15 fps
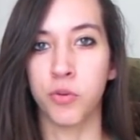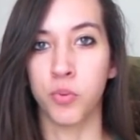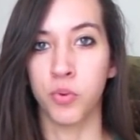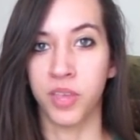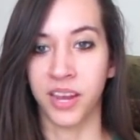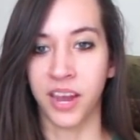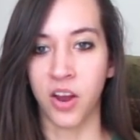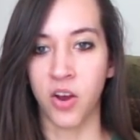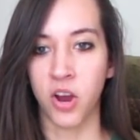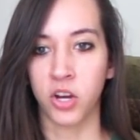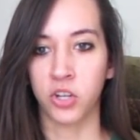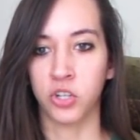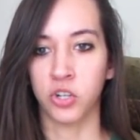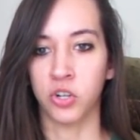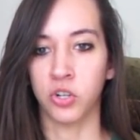through the
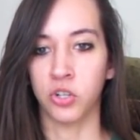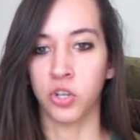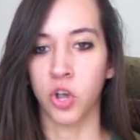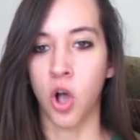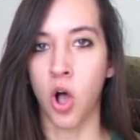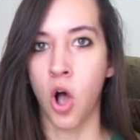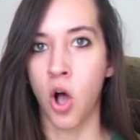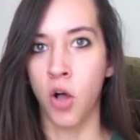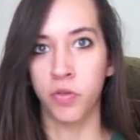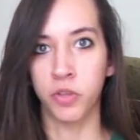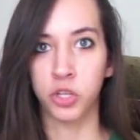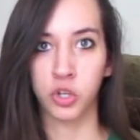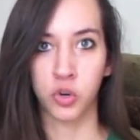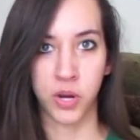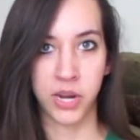characters on the
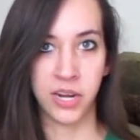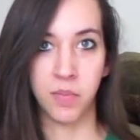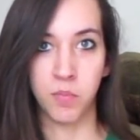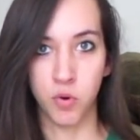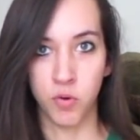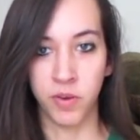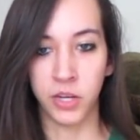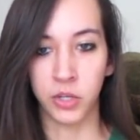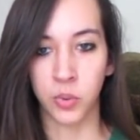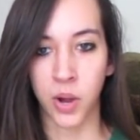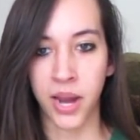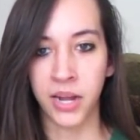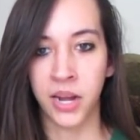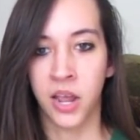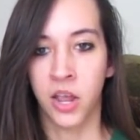screen in movies,
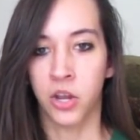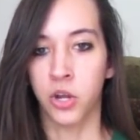right?